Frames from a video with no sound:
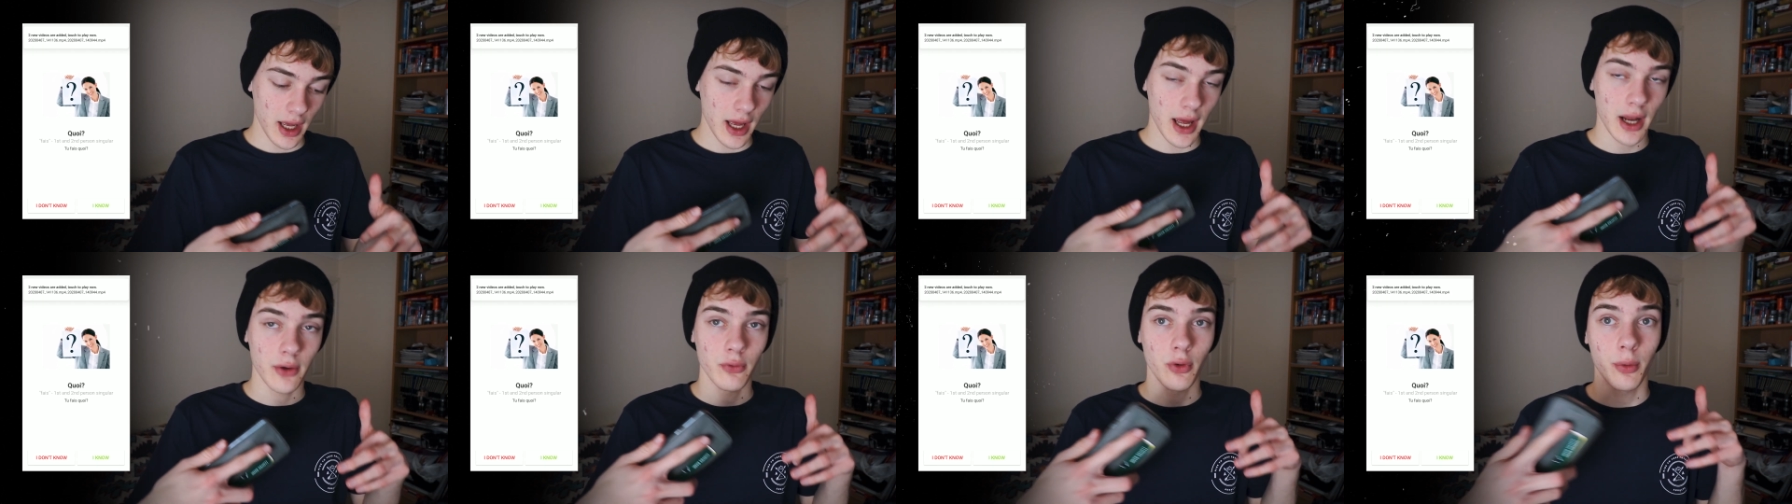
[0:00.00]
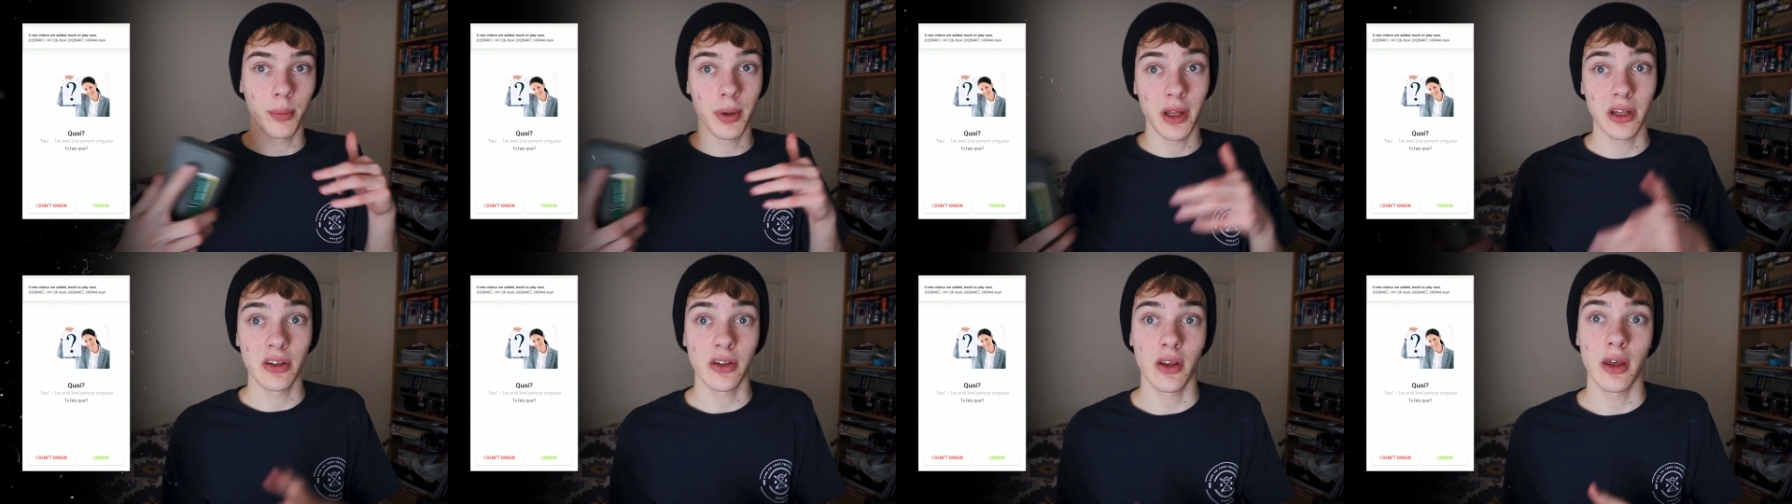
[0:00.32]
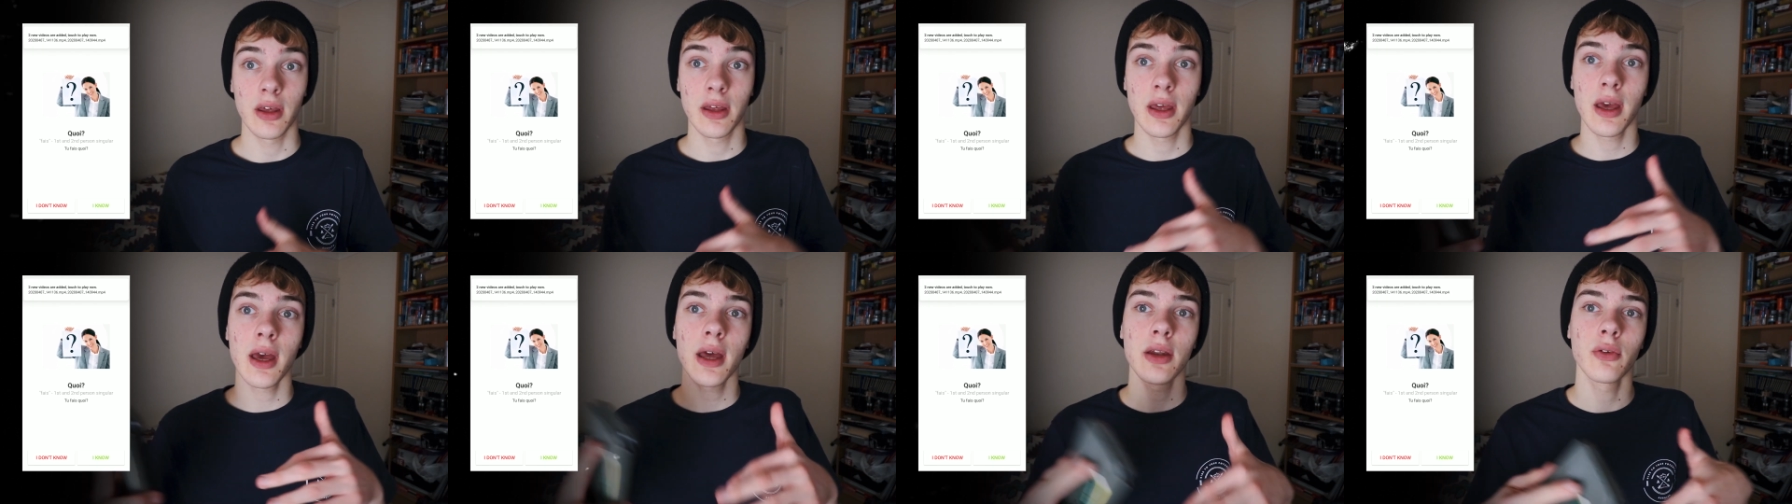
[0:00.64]
and repeat it
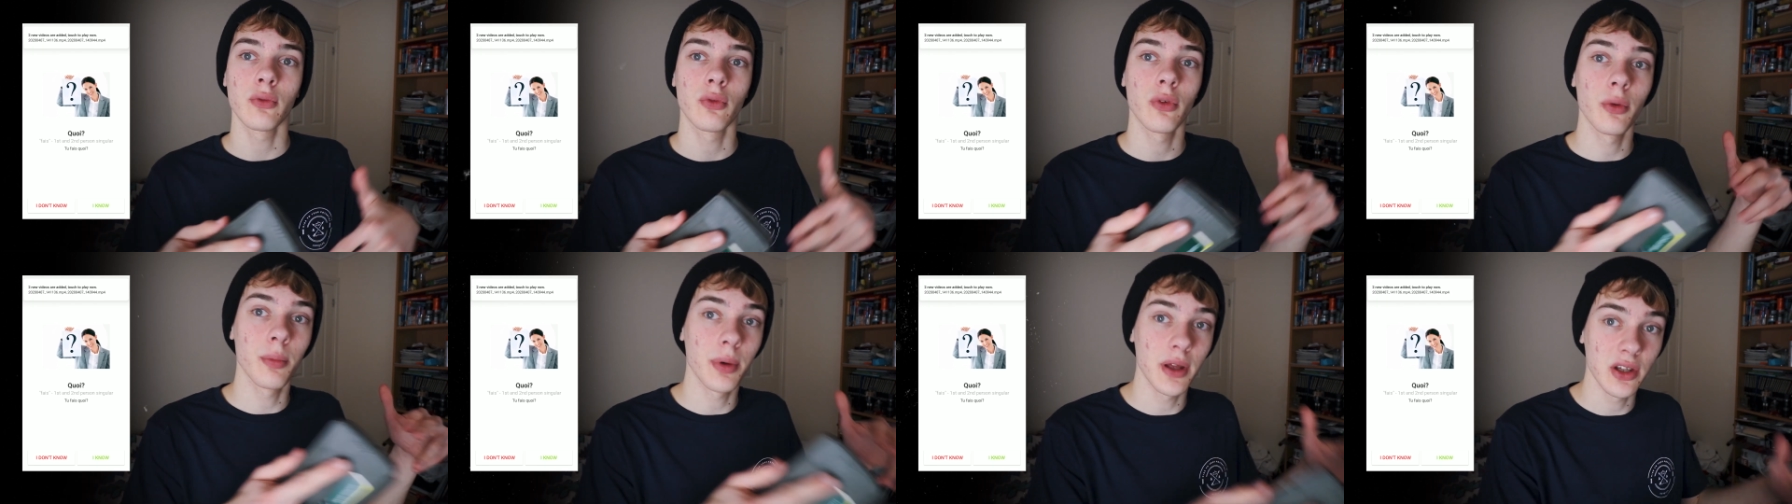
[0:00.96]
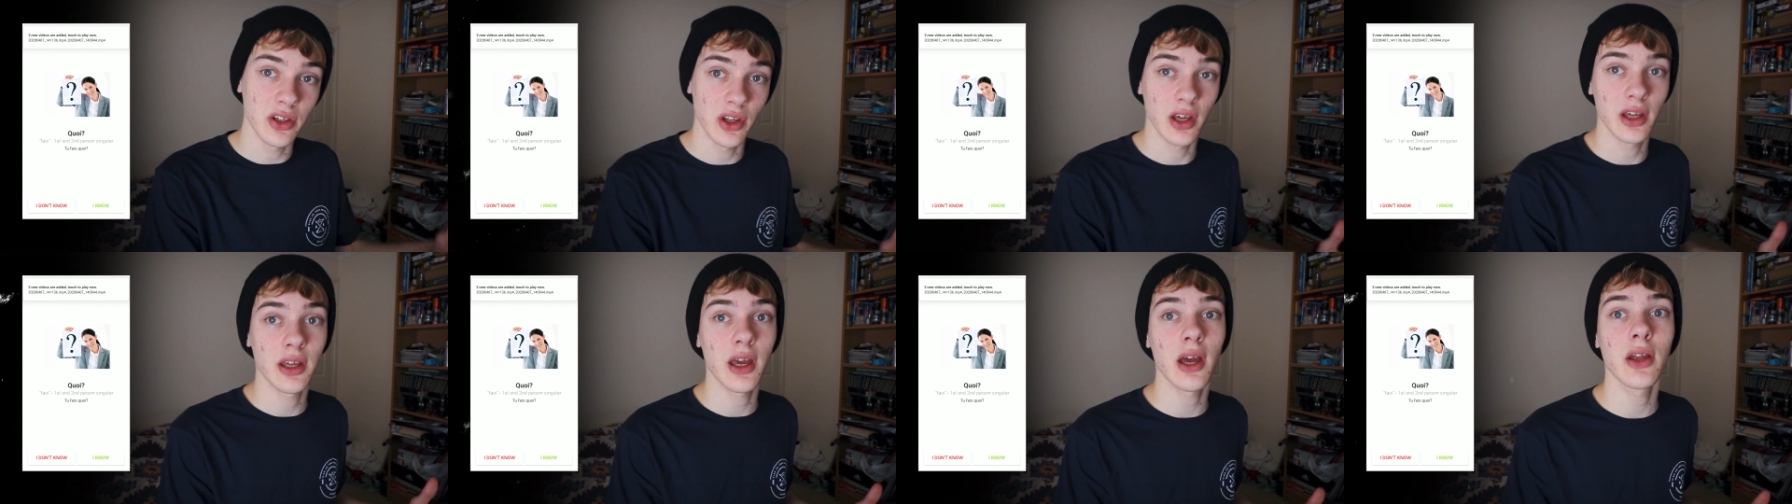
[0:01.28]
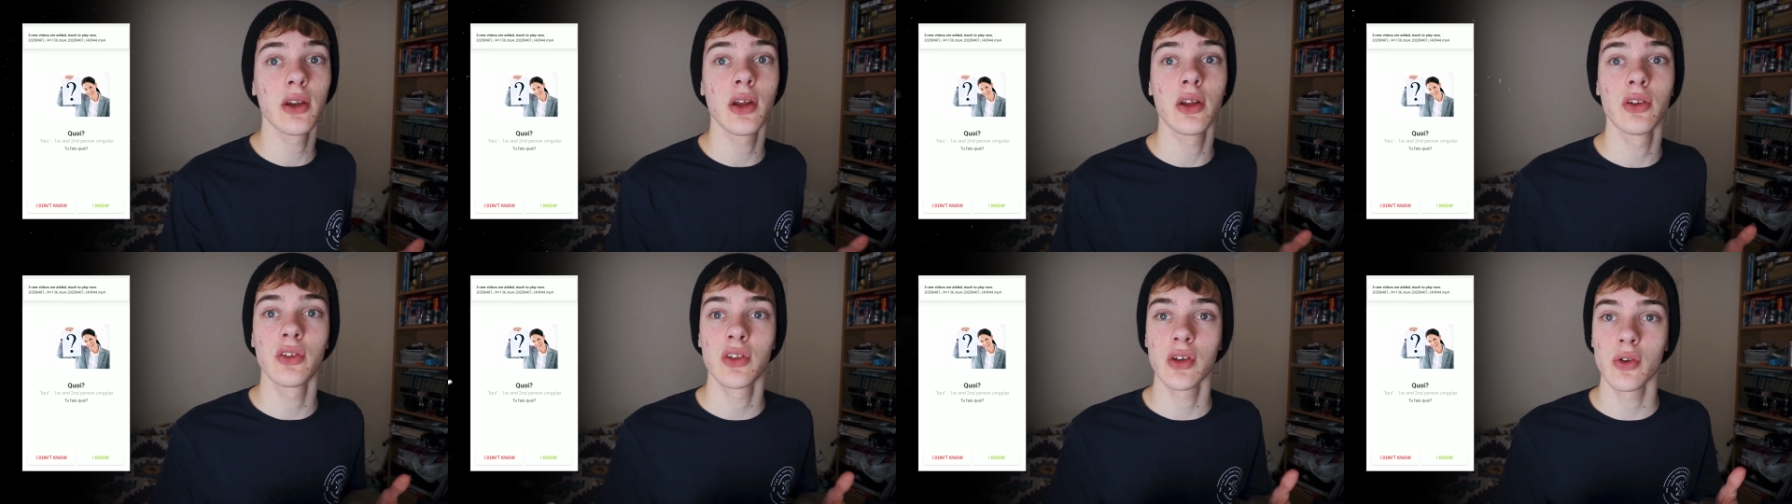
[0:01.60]
again and repeat it
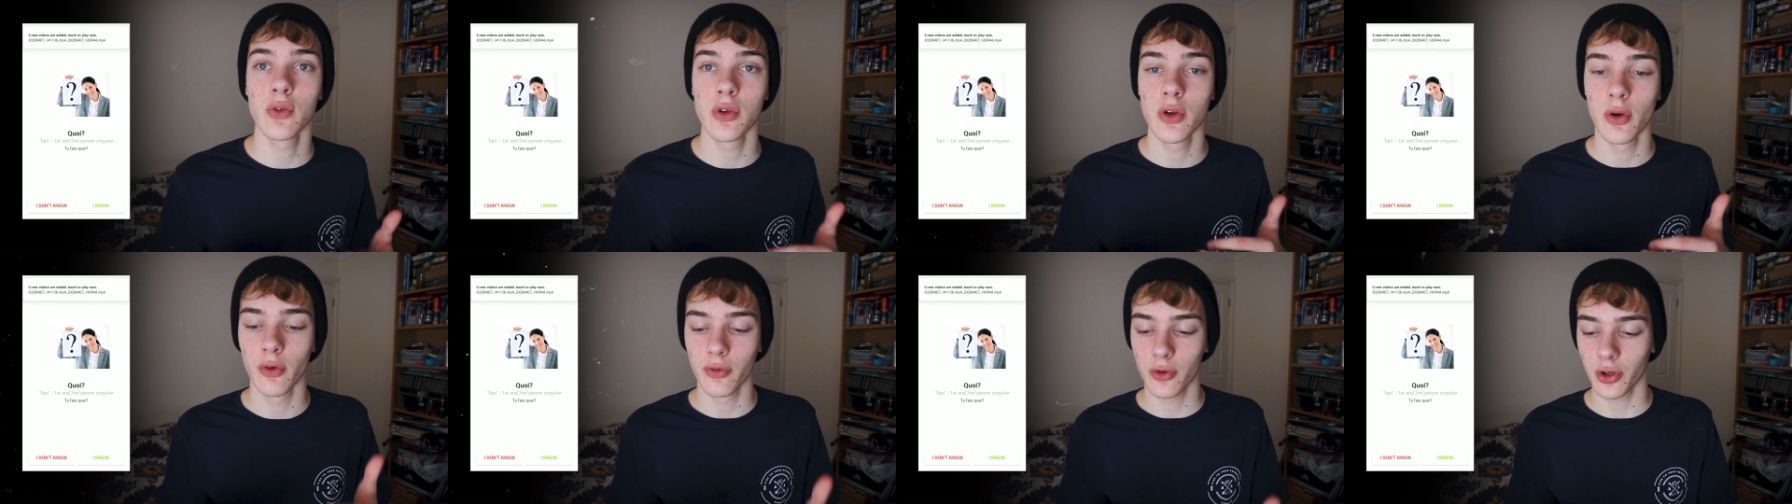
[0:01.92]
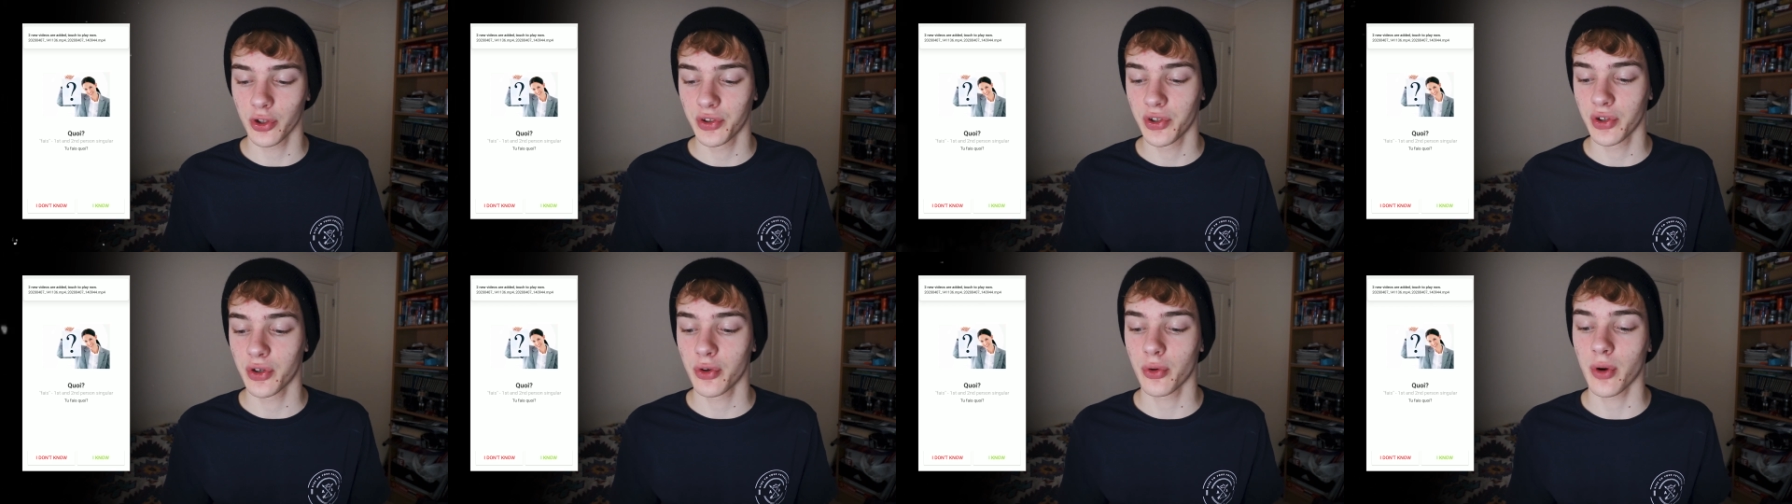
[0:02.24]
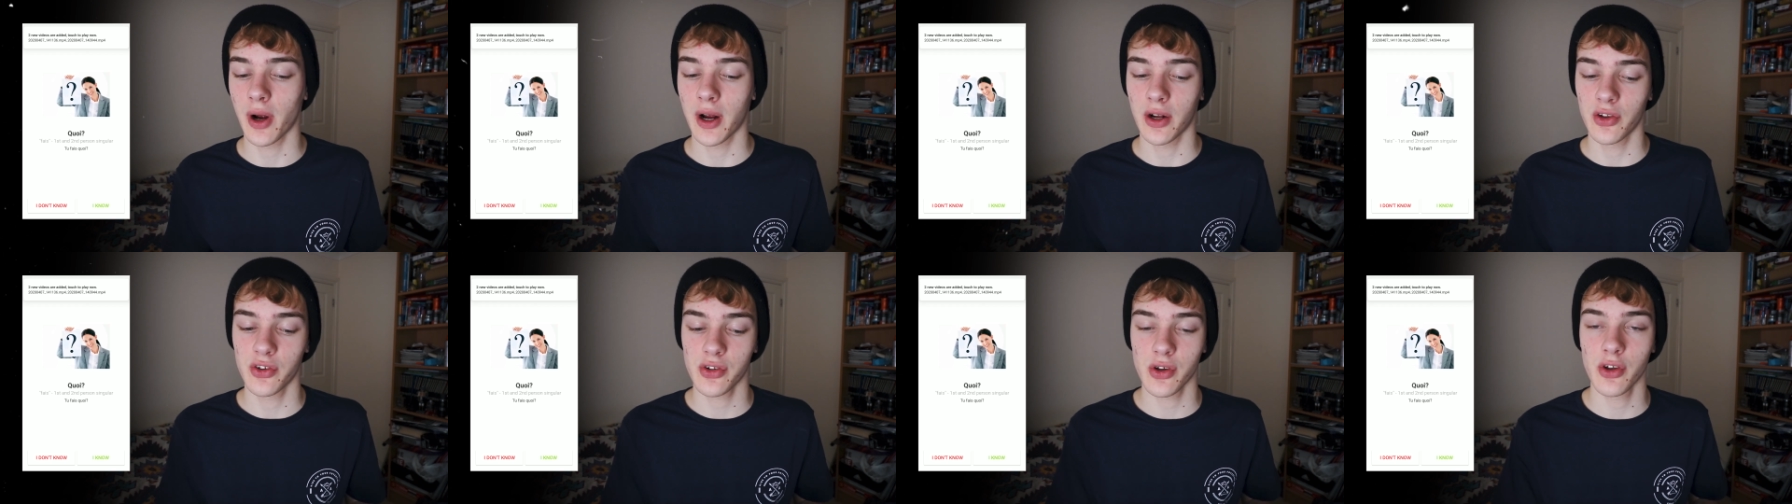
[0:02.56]
again until you've got it correct.